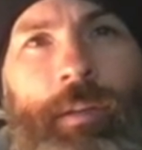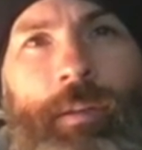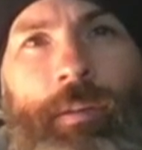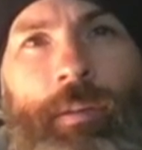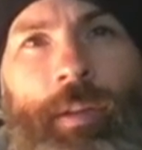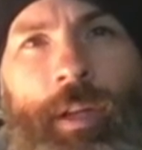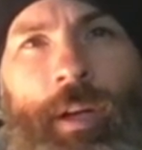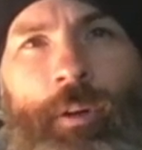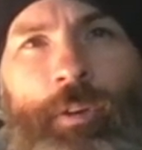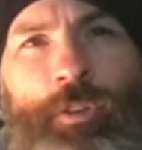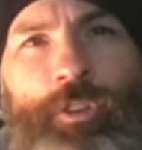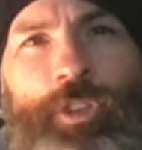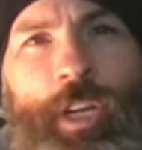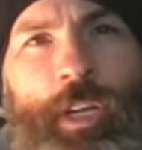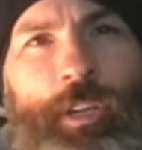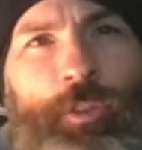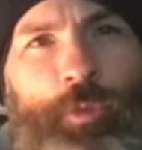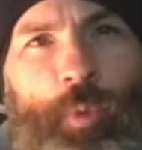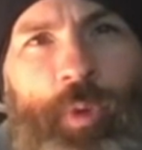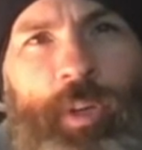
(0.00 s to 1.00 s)
Well, it all
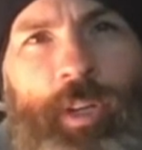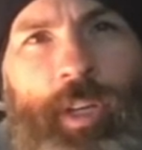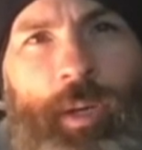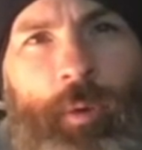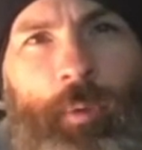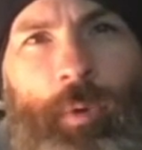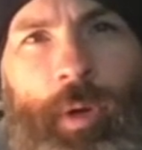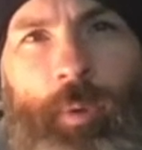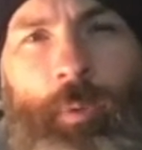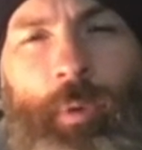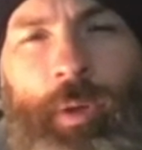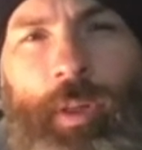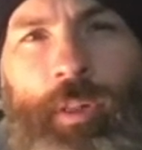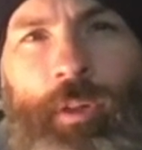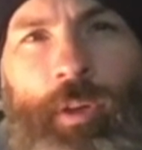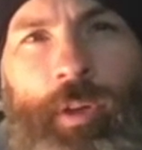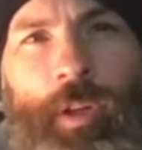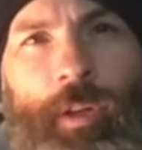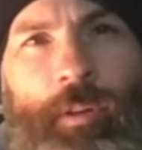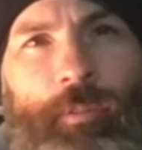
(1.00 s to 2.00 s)
changed one day when I went
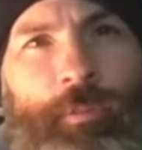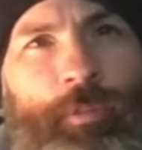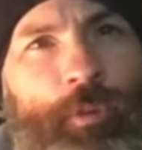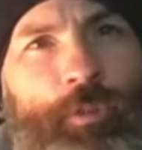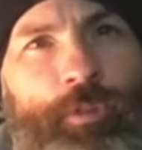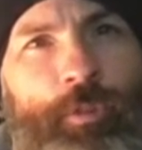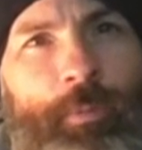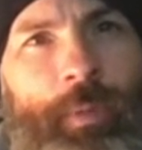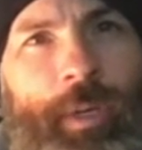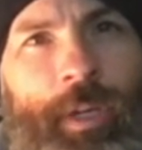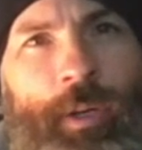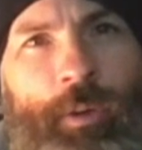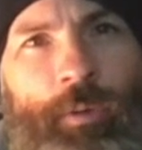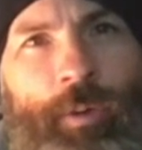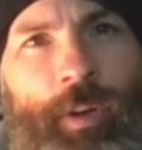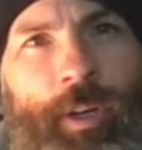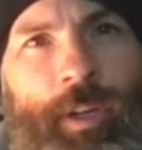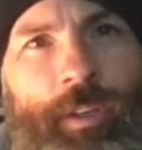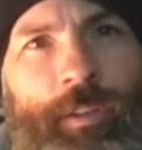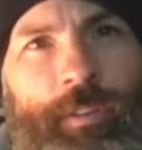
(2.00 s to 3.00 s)
looking for some
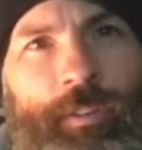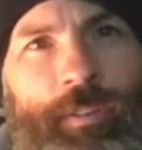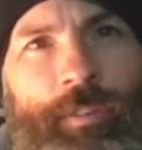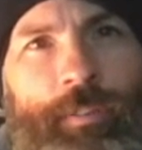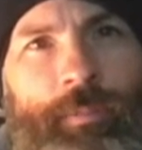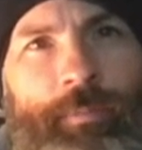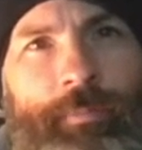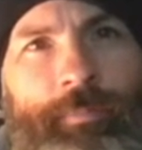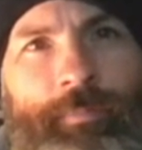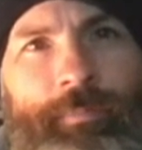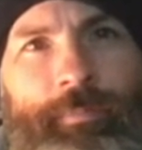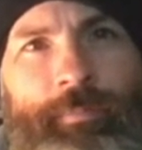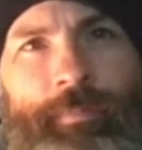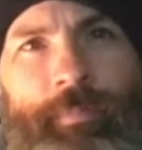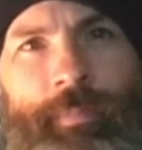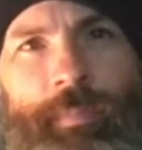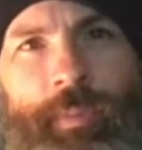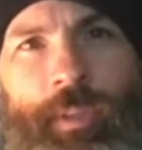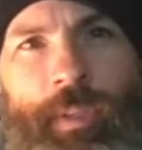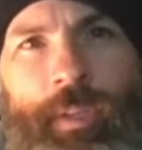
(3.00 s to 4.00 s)
earrings.
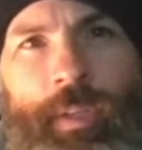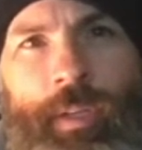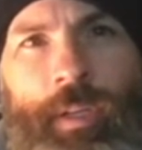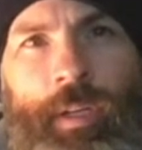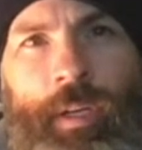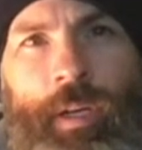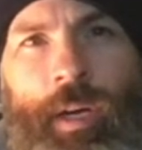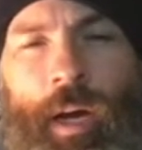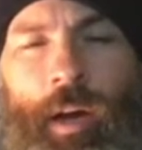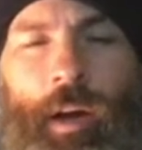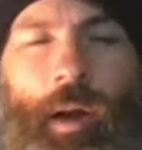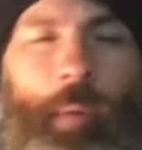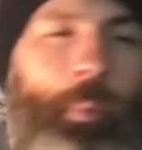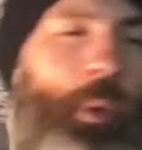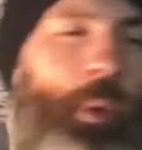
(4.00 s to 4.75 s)
I got